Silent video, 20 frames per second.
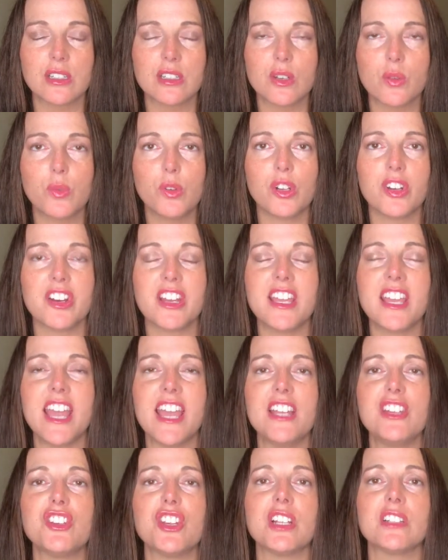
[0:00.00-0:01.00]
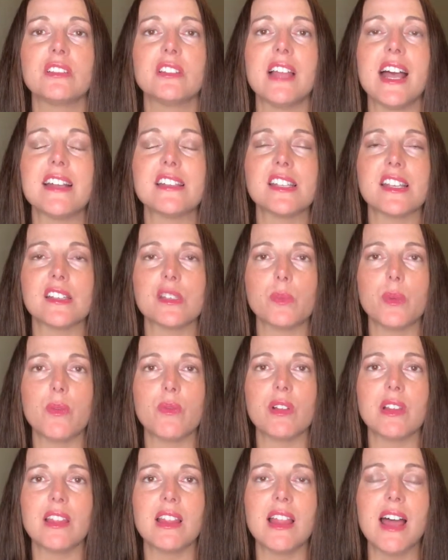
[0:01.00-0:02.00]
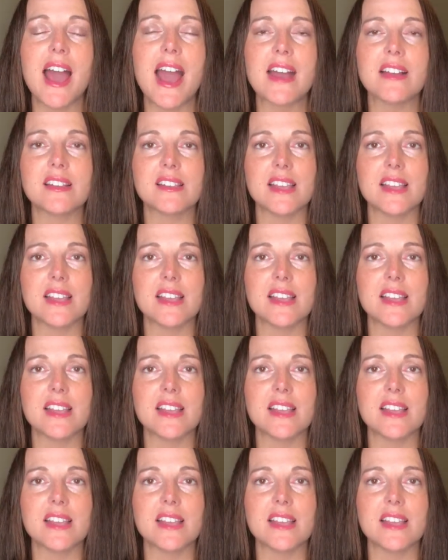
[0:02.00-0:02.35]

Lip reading: We're engaging less as we relax